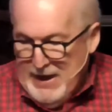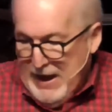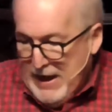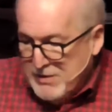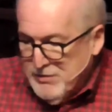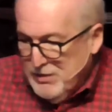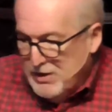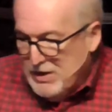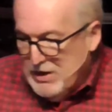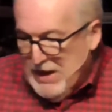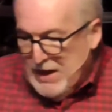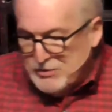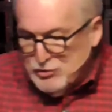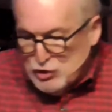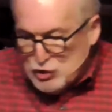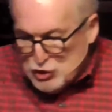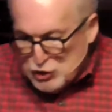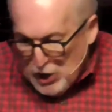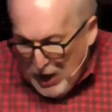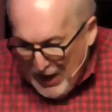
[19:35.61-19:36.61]
And
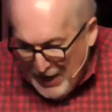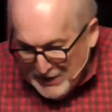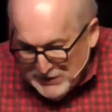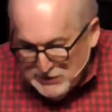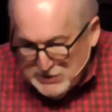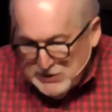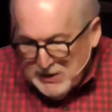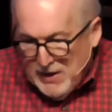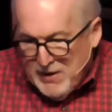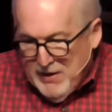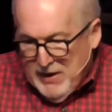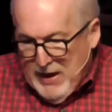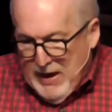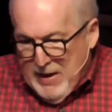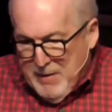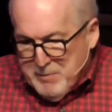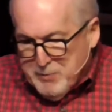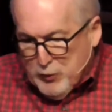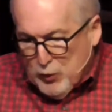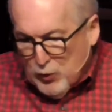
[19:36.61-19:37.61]
John's
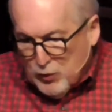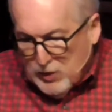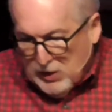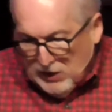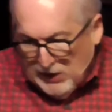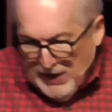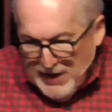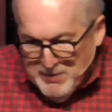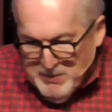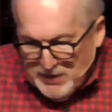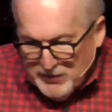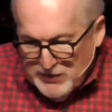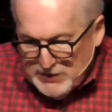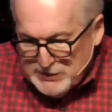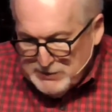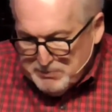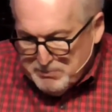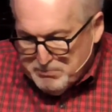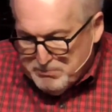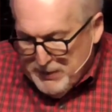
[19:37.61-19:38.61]
proclaiming
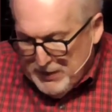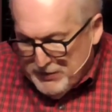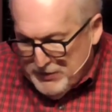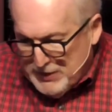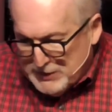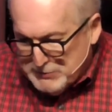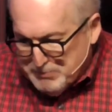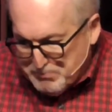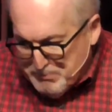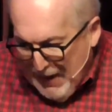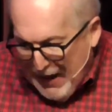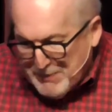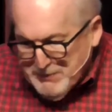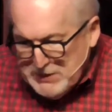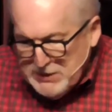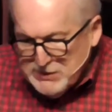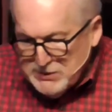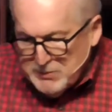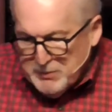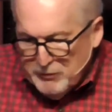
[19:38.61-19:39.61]
this
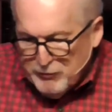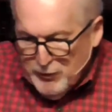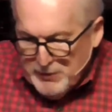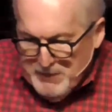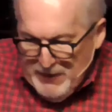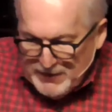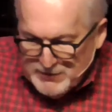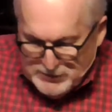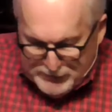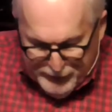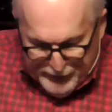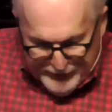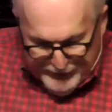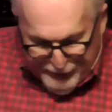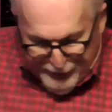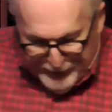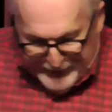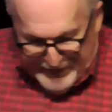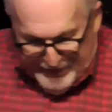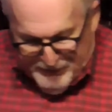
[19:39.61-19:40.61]
baptism of repentance for the
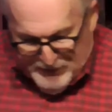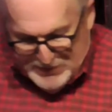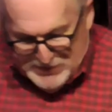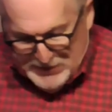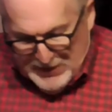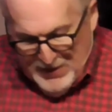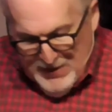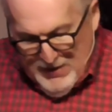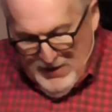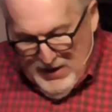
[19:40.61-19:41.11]
forgiveness